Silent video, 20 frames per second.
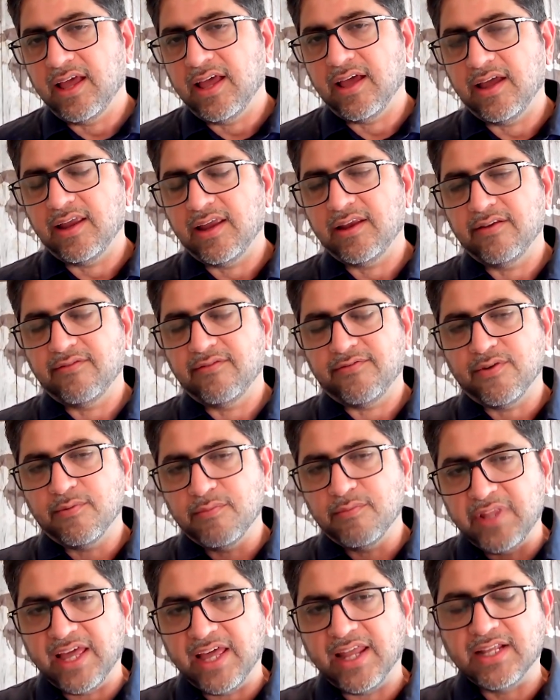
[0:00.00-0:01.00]
And
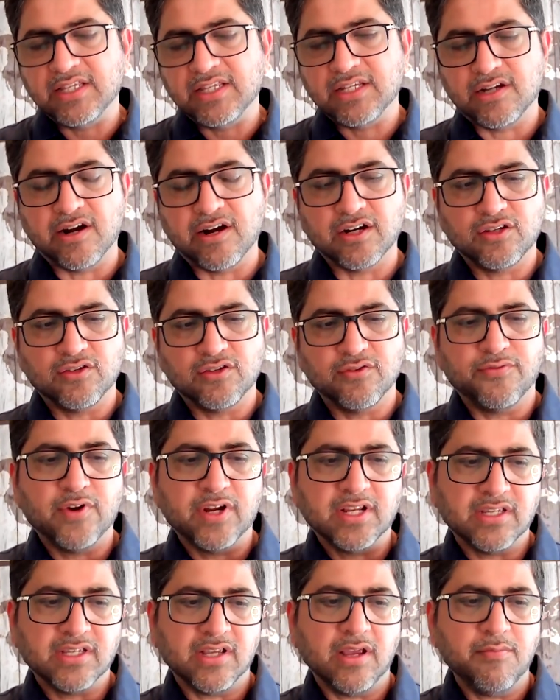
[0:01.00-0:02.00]
from there it starts. So
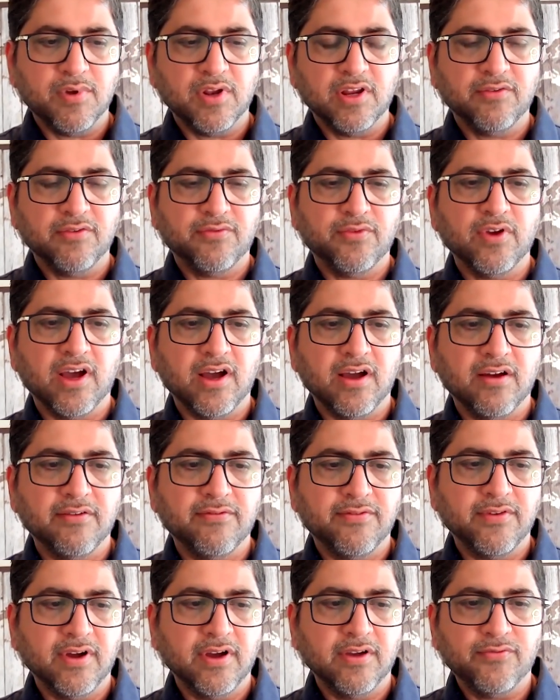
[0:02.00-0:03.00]
for example, if
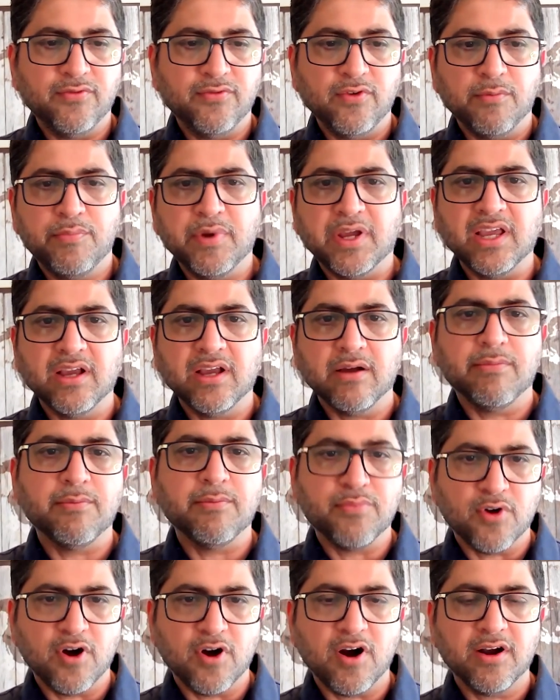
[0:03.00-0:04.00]
you're picking up
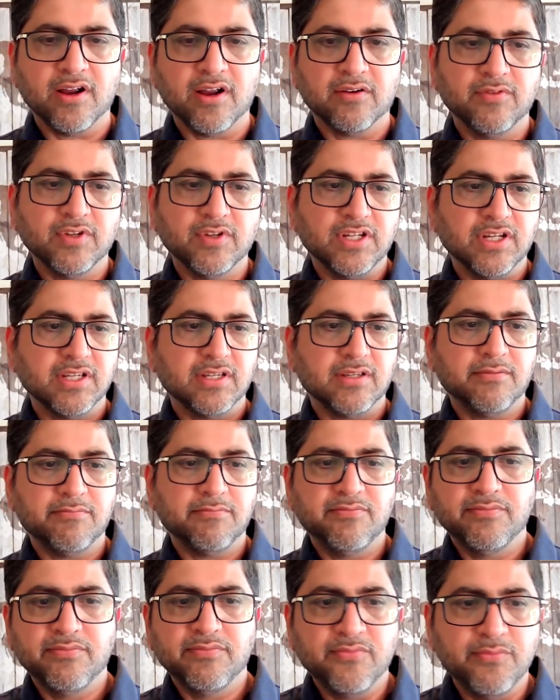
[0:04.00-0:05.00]
a product which
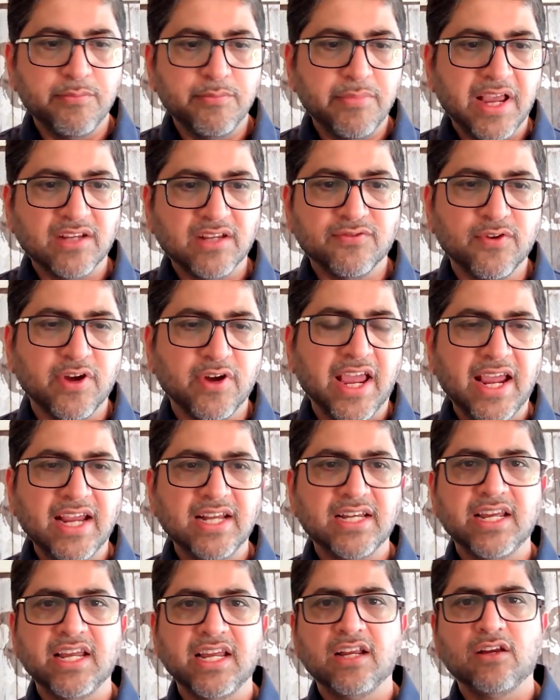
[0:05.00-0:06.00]
is based for
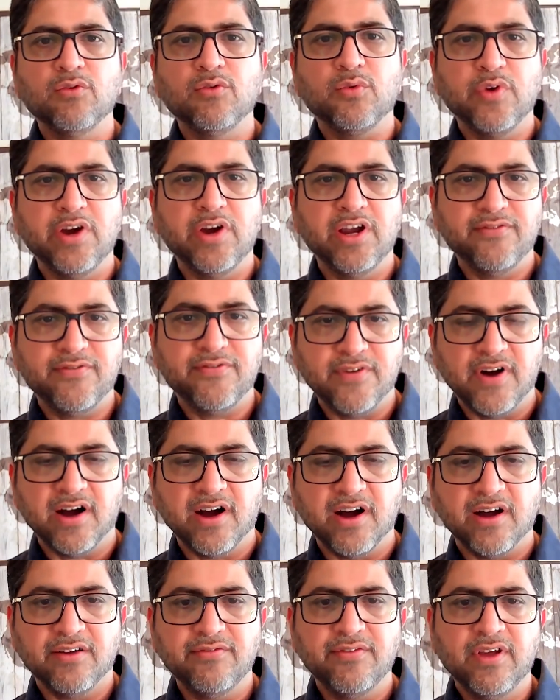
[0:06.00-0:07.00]
18 to
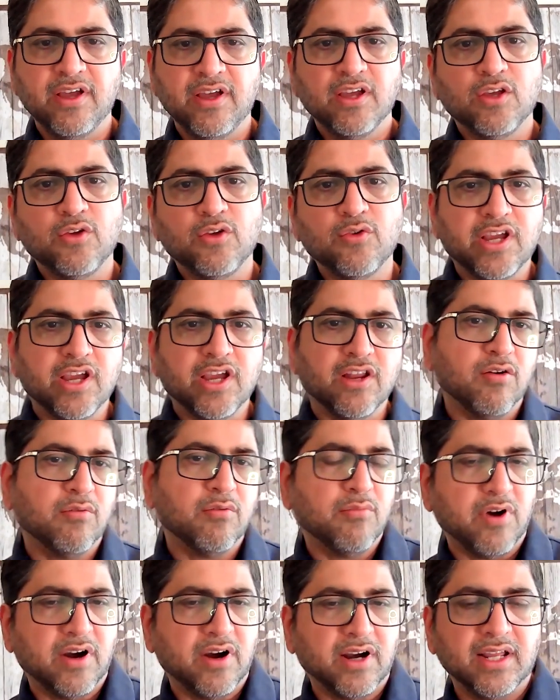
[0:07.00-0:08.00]
25, you
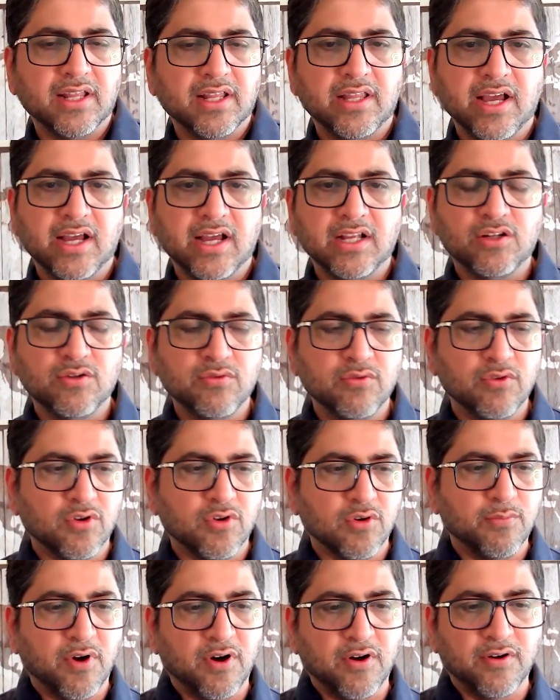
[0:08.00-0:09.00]
cannot market that to
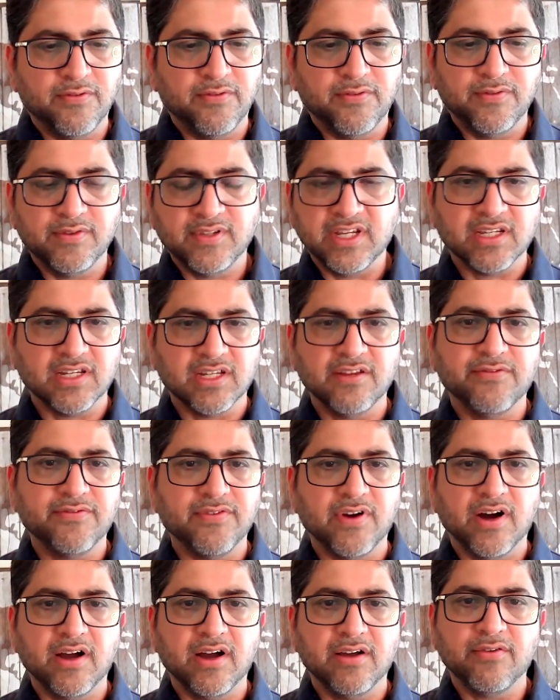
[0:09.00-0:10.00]
group of
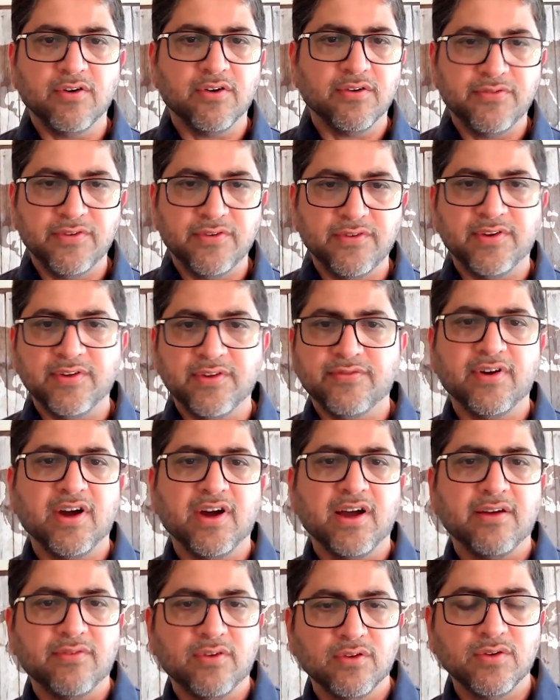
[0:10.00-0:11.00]
65 or
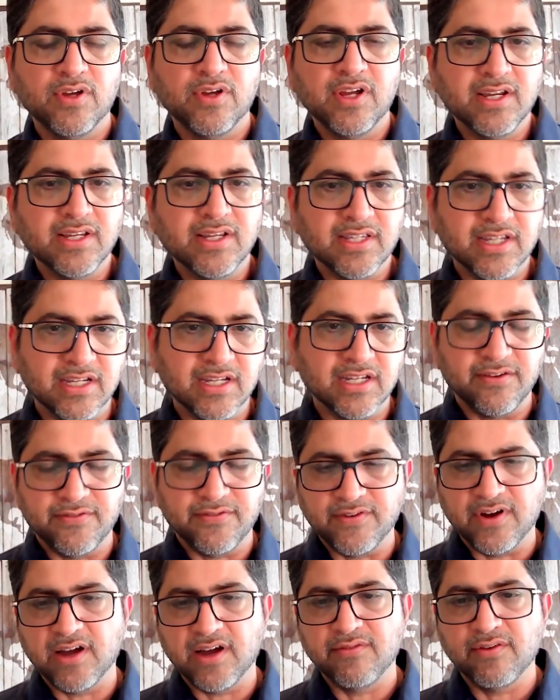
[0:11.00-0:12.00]
55 to
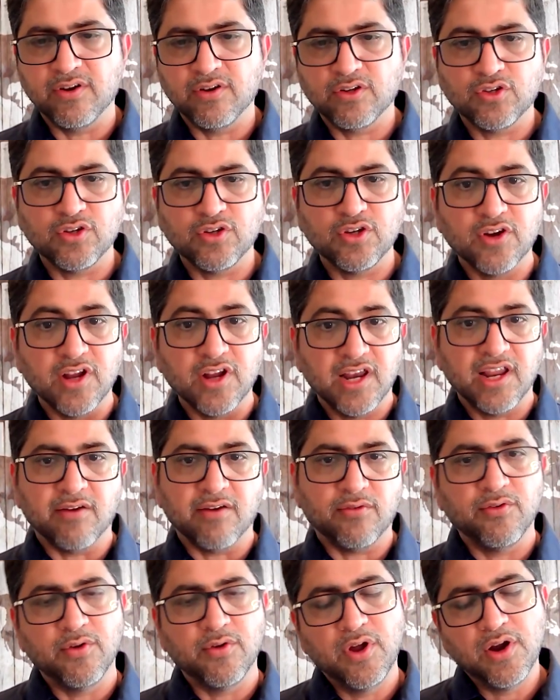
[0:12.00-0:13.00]
65, so you really
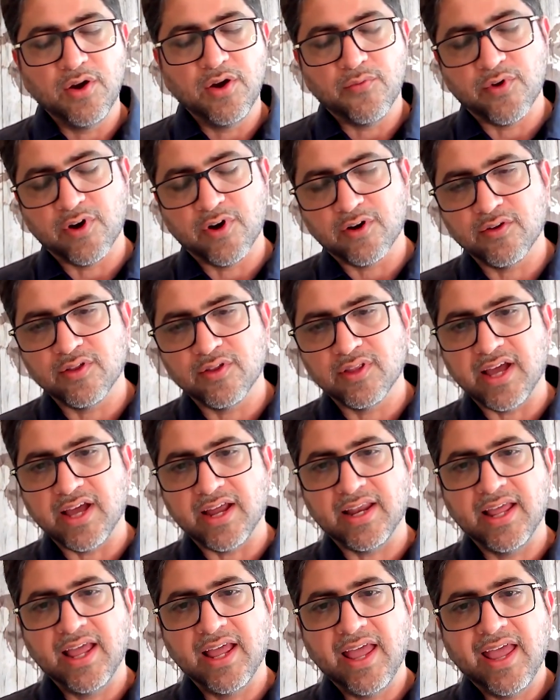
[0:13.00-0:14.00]
have to work on
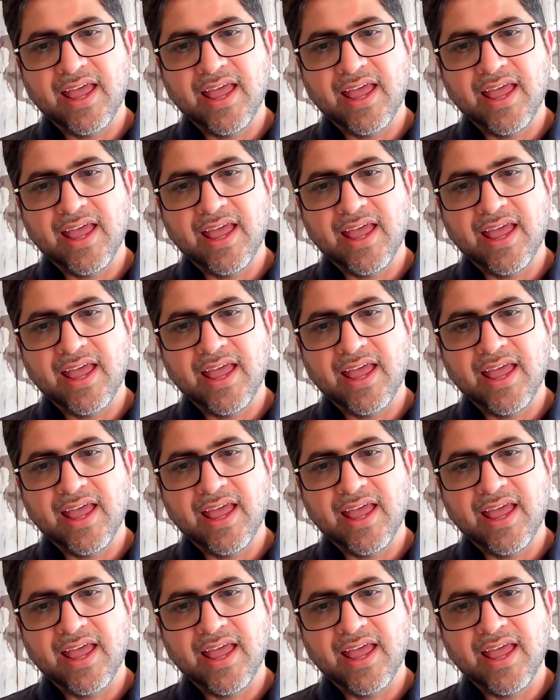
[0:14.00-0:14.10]
that.